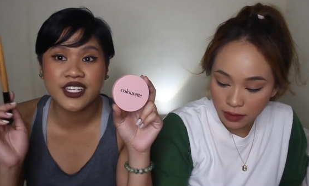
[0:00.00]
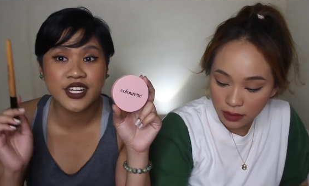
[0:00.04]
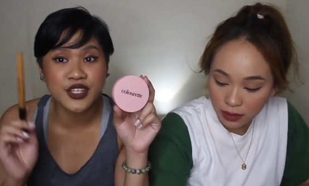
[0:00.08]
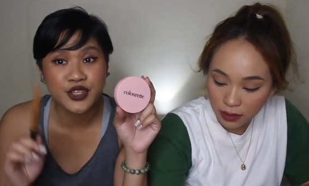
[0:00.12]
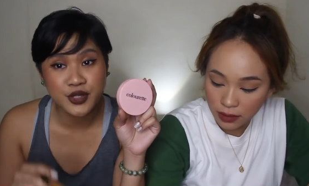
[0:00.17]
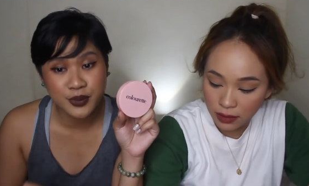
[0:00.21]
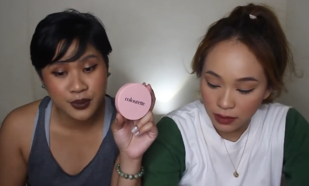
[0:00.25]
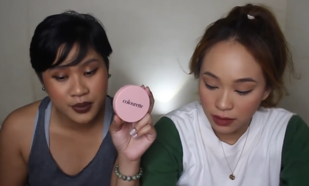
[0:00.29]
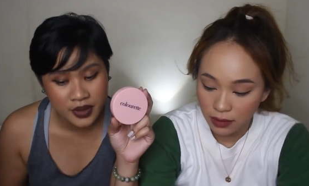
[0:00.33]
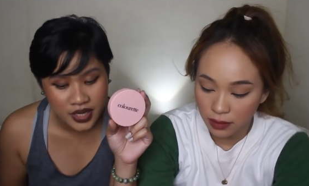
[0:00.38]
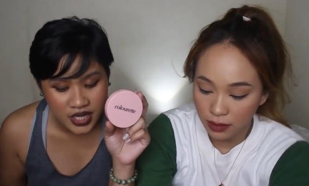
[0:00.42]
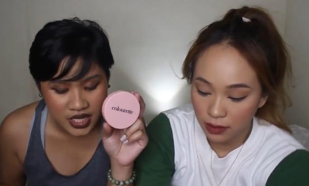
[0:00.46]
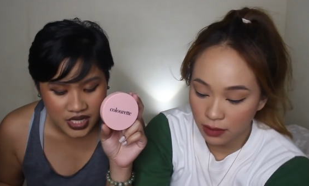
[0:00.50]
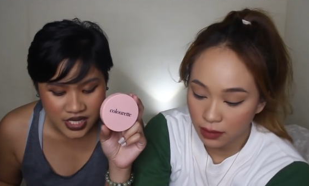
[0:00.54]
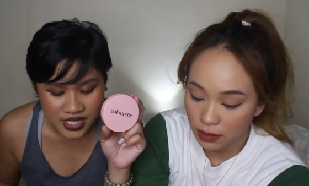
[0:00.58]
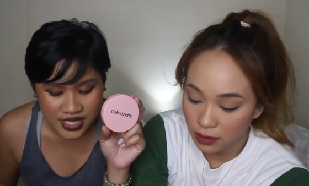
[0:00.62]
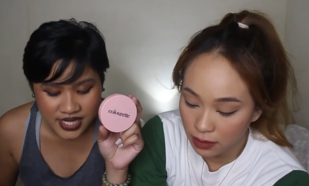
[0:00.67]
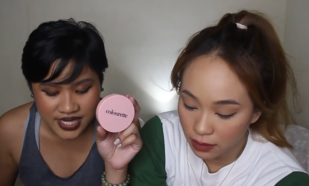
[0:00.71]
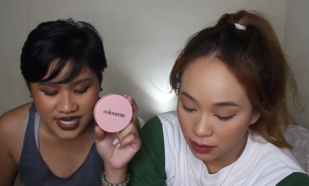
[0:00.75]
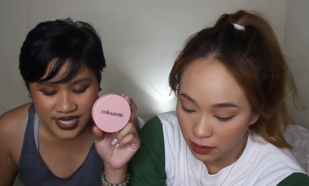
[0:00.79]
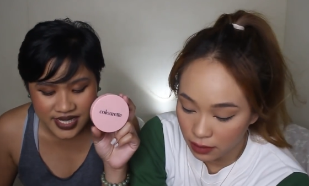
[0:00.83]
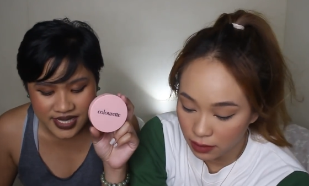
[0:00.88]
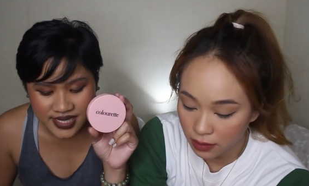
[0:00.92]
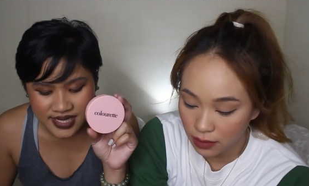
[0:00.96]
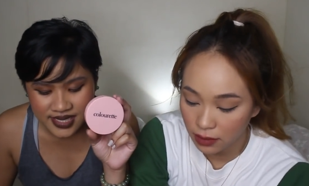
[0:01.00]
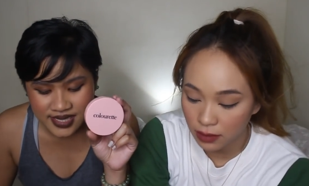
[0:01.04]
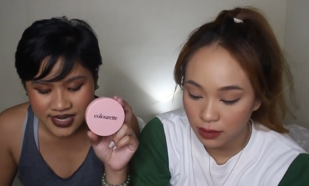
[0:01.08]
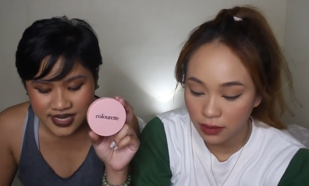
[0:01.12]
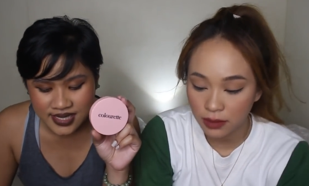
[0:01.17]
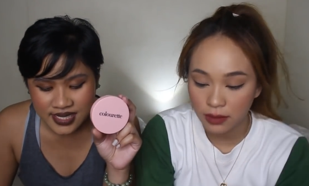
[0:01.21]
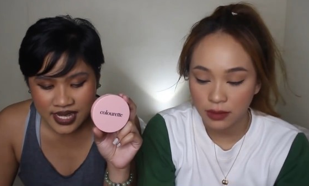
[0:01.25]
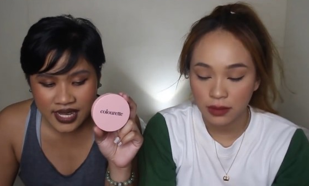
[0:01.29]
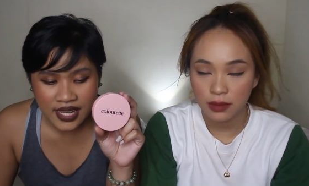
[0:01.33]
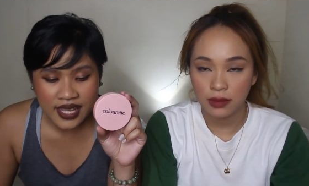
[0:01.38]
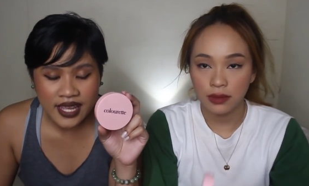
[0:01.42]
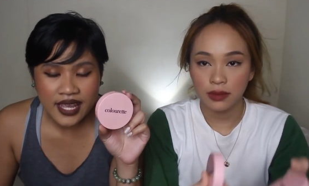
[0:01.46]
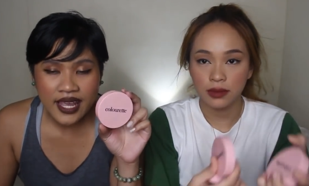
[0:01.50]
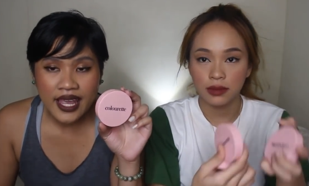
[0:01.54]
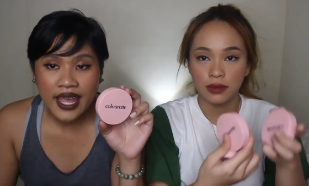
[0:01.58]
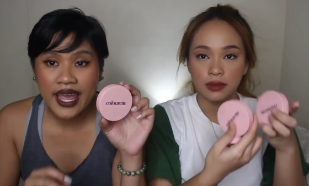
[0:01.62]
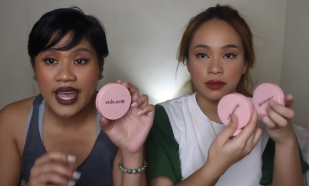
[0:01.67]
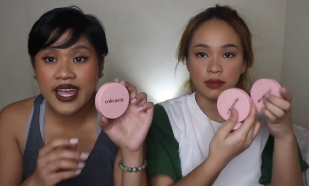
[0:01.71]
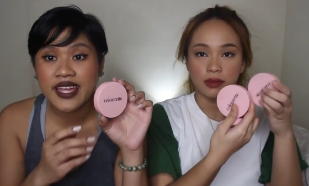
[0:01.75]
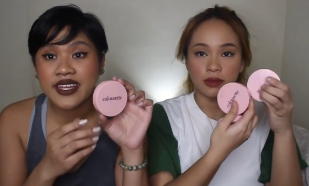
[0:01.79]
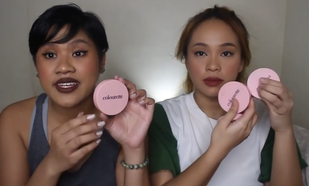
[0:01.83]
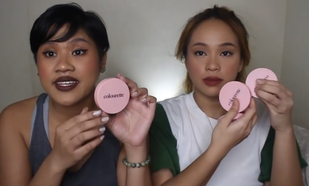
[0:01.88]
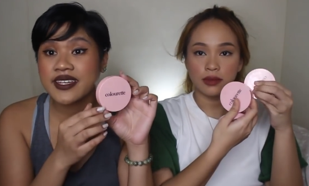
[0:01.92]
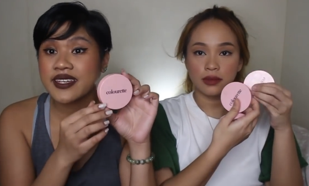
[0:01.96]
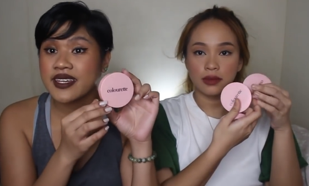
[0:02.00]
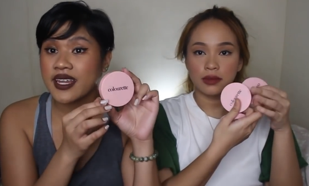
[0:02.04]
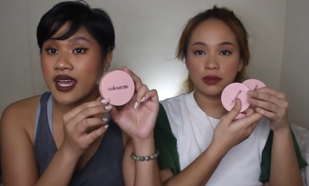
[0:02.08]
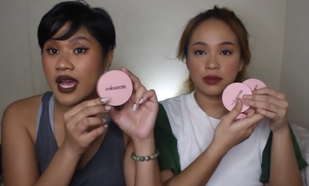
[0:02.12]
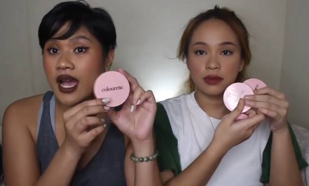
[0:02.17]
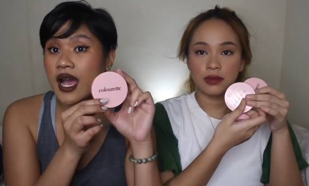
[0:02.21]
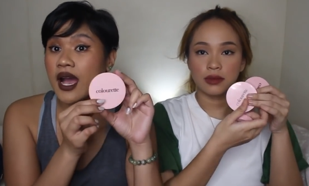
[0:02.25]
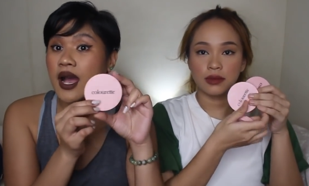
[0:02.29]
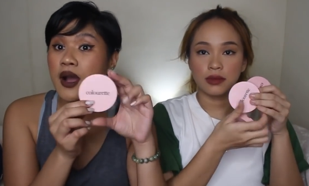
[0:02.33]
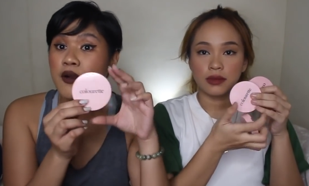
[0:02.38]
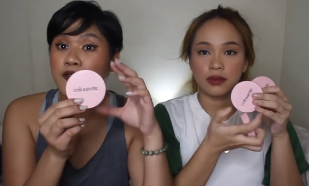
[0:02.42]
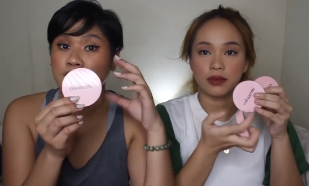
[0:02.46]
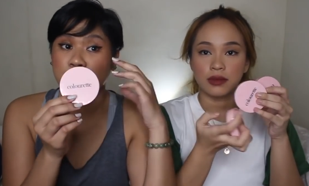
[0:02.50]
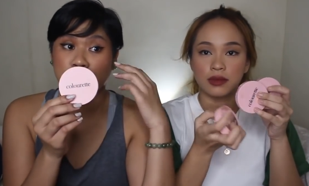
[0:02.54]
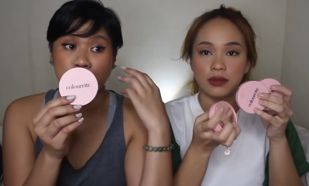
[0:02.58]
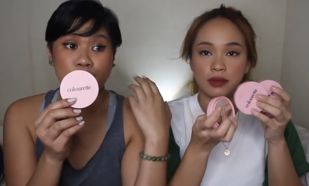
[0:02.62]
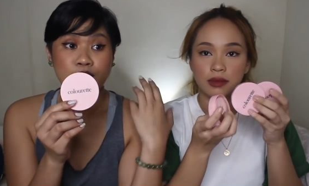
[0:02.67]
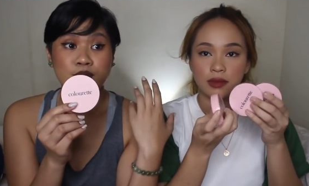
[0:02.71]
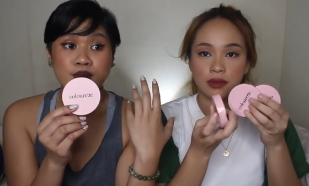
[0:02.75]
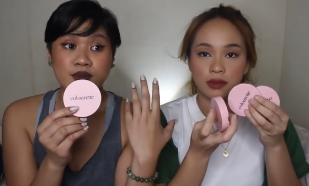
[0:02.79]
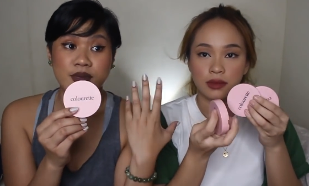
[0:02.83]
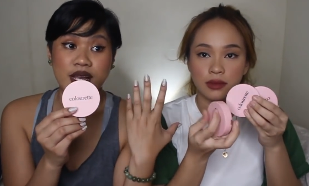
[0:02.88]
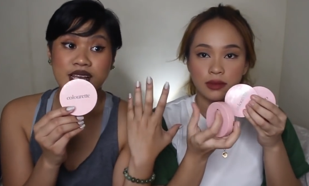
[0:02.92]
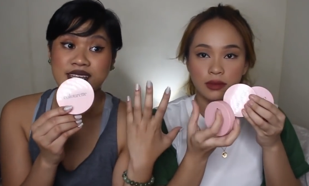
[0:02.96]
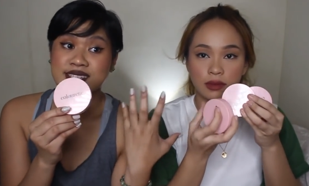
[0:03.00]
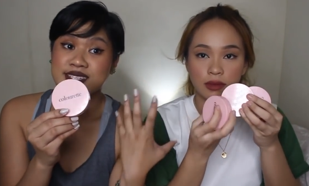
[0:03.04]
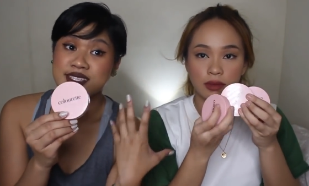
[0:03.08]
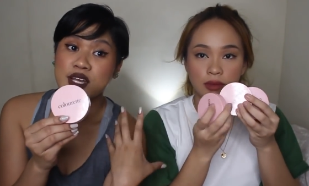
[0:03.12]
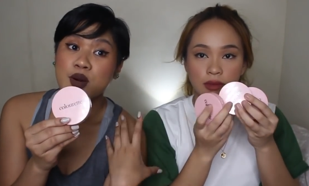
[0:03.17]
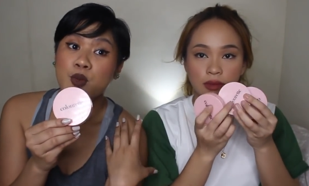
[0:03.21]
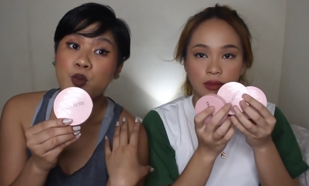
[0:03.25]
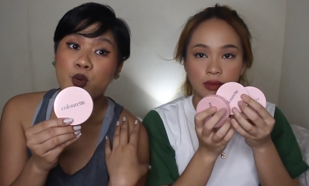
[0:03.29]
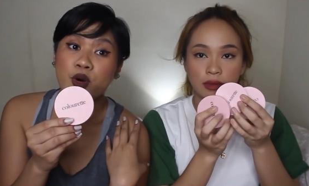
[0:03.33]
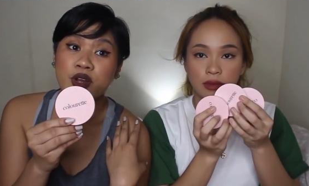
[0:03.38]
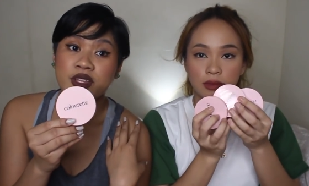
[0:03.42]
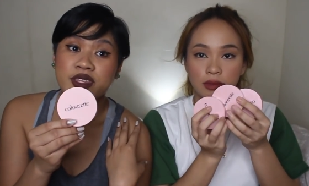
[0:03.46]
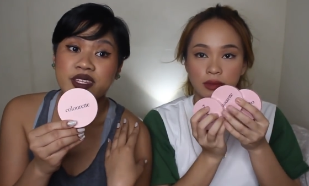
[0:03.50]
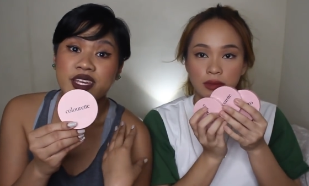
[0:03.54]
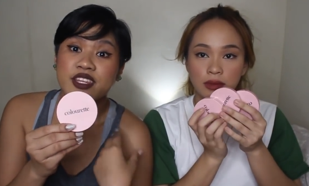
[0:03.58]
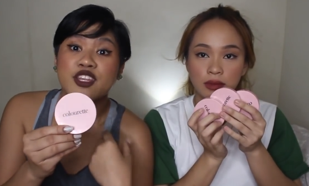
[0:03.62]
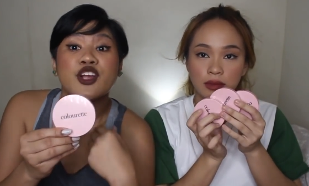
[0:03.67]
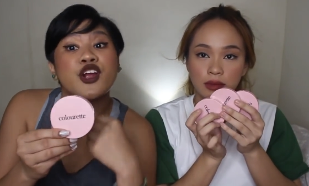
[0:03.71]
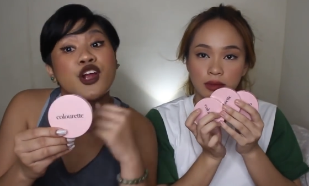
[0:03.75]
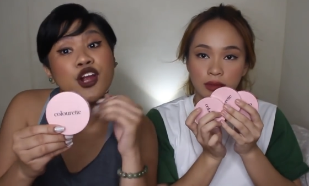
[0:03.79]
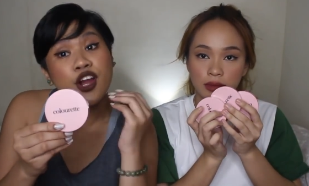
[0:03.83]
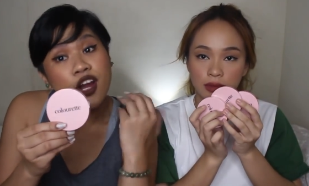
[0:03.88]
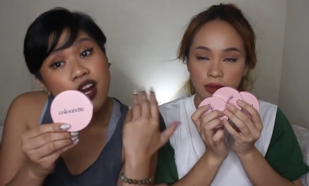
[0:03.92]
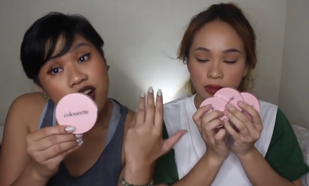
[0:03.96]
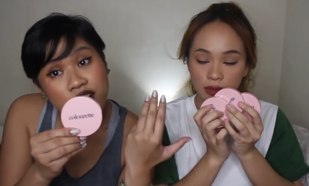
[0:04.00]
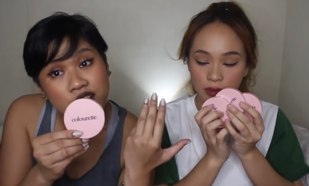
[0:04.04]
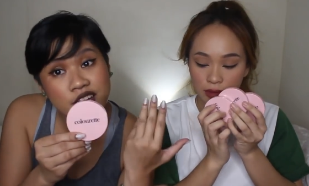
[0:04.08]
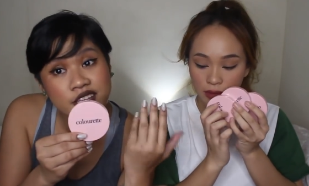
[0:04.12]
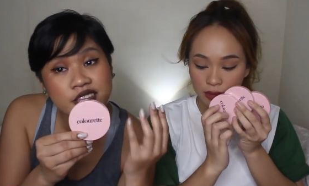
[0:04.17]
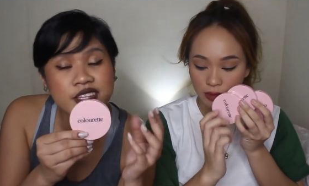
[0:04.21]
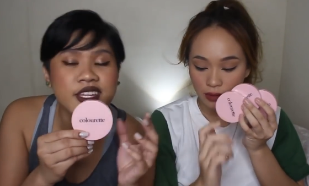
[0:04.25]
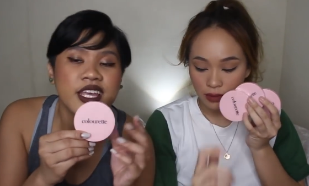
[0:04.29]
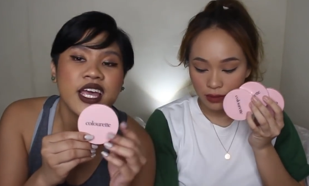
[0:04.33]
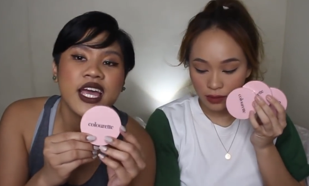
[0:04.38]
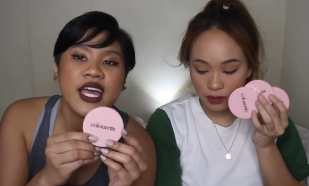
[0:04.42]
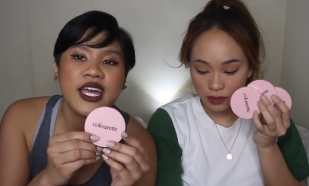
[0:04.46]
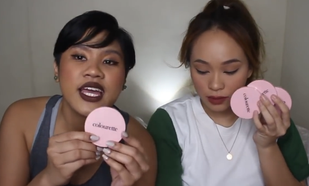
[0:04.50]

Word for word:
Speaker 1: the other blushes, and from as someone that heard